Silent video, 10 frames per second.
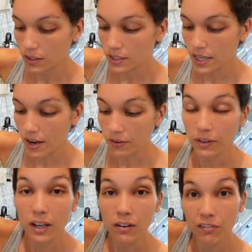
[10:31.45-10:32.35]
down
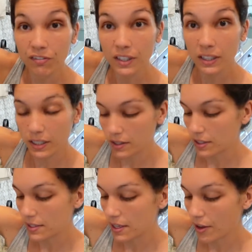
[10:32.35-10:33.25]
and fill in
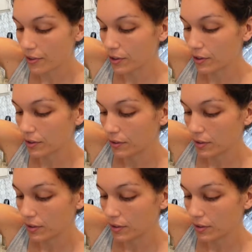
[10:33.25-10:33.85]
these other